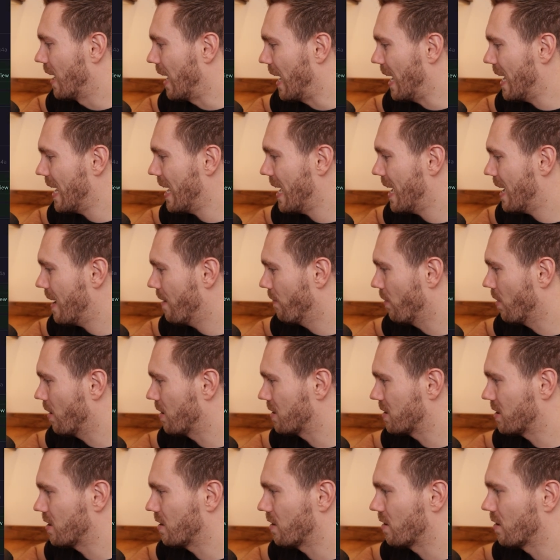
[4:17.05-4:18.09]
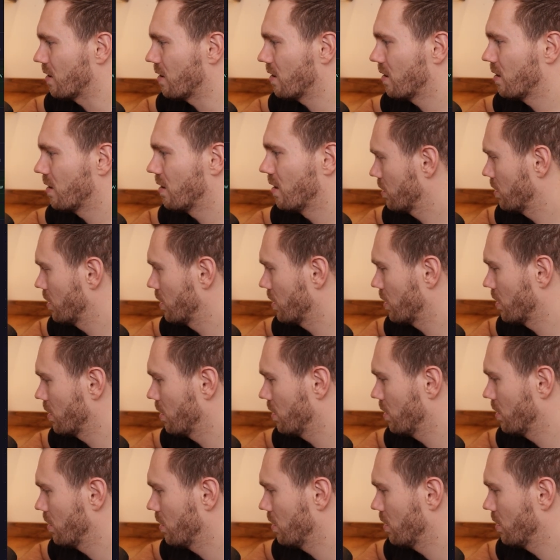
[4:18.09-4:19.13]
I have on here, click
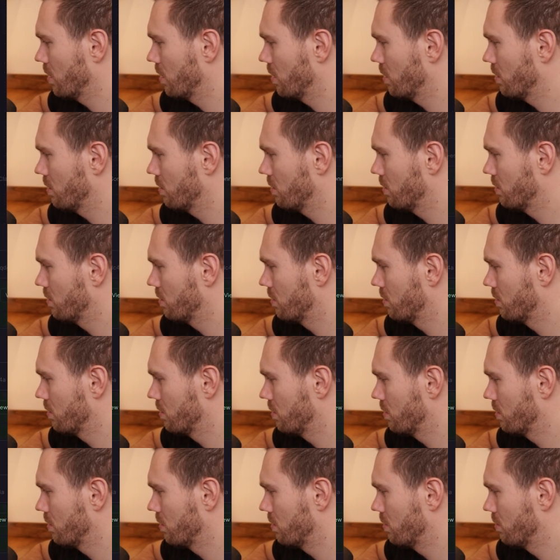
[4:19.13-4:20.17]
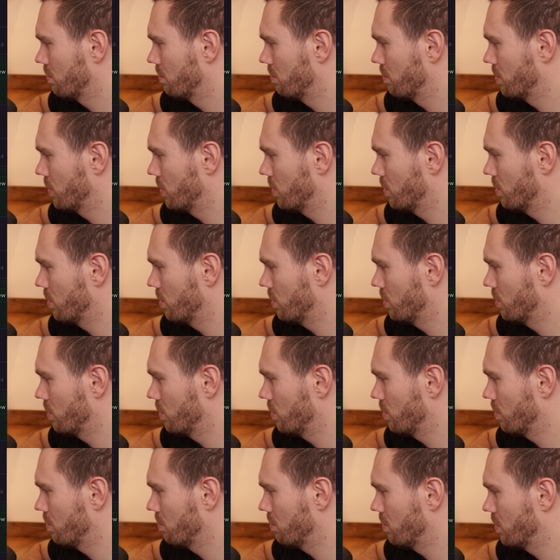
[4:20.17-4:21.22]
on,
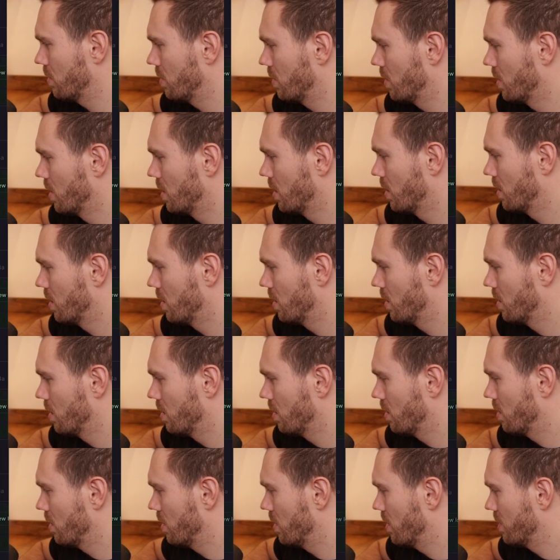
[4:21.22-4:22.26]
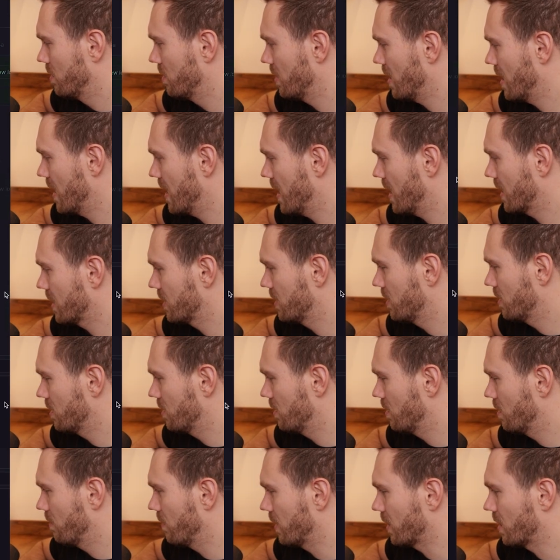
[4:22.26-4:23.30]
boom, it's
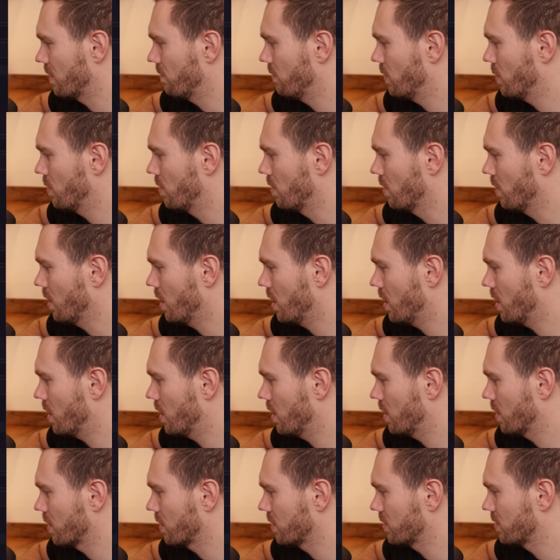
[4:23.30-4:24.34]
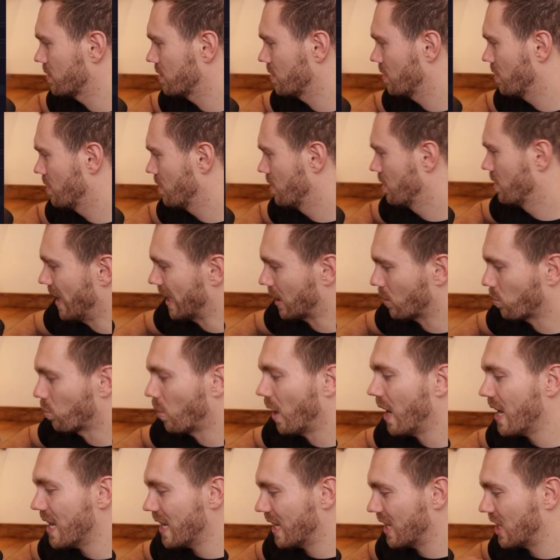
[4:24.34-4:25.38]
active, I can view the logs. Like
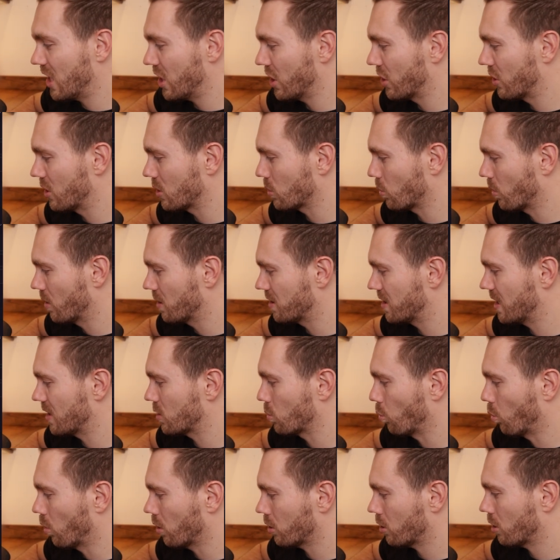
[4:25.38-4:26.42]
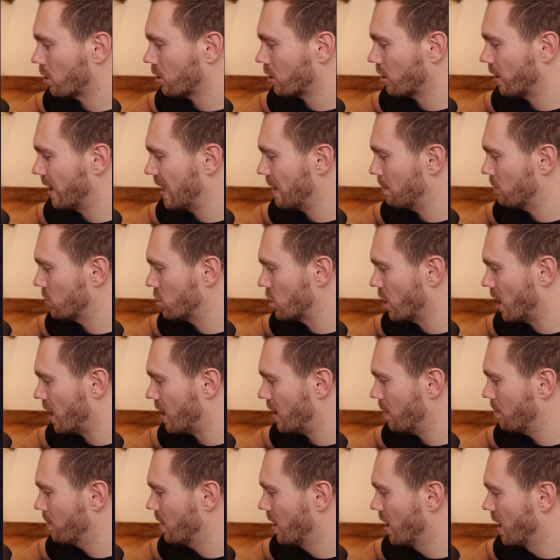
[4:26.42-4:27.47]
right here is where it says worker claimed
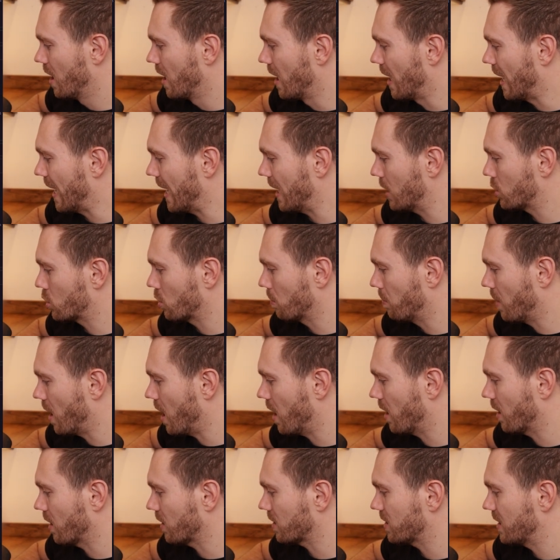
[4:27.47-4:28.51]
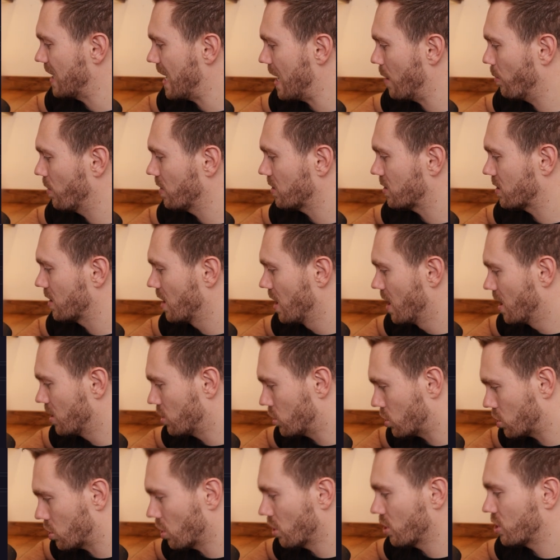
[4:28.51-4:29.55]
job, hydroponics. Now it's
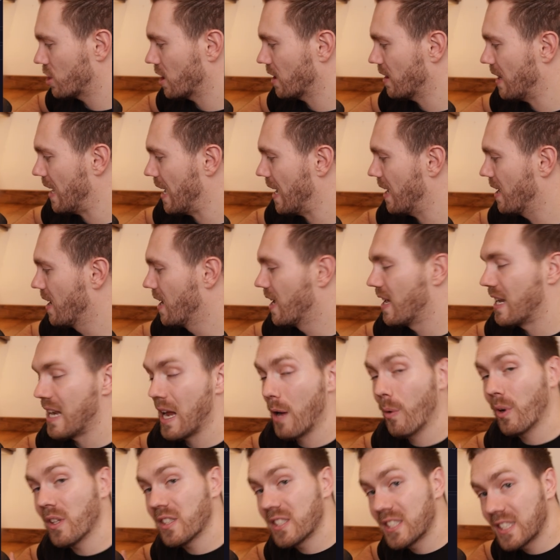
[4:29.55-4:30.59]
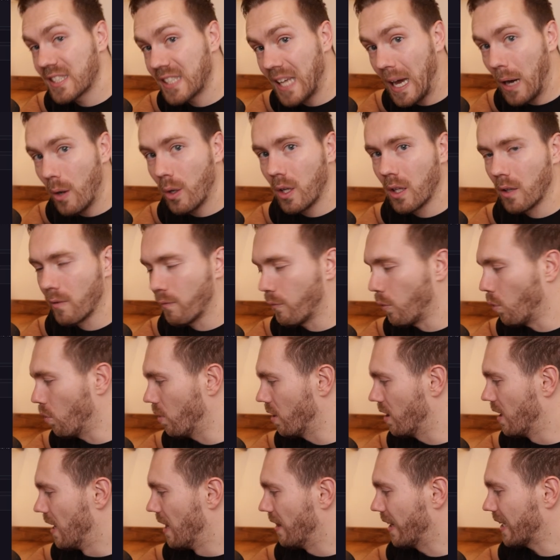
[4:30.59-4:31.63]
searching that. Now it's scouting
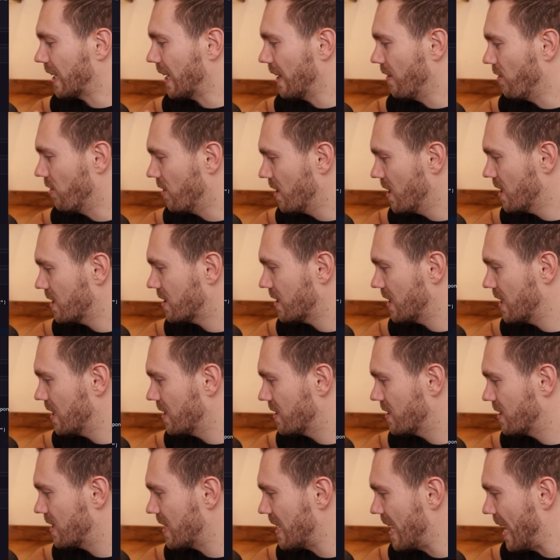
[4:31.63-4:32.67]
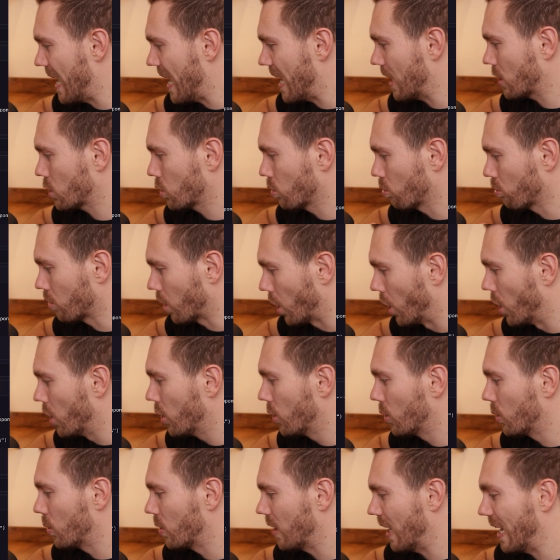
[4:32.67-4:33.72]
for it. Like this is the actual
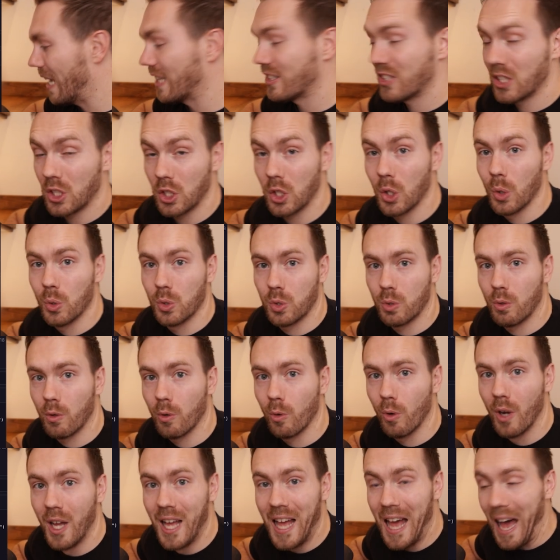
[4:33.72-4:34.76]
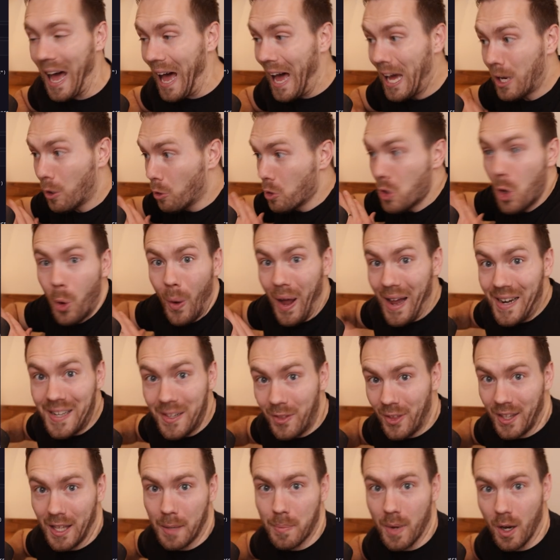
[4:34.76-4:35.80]
code as it goes through. I don't know
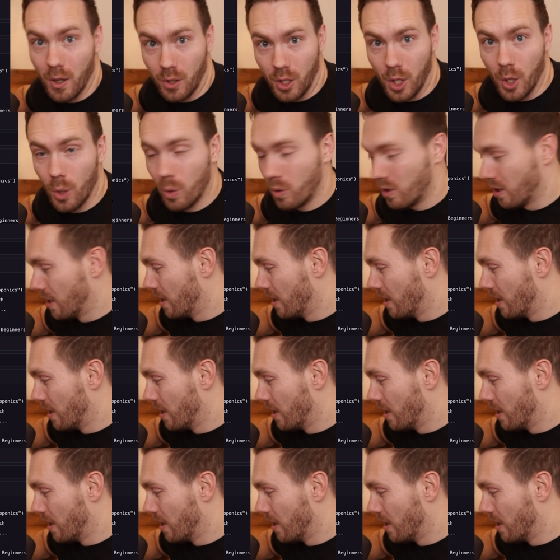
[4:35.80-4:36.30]
anything about code.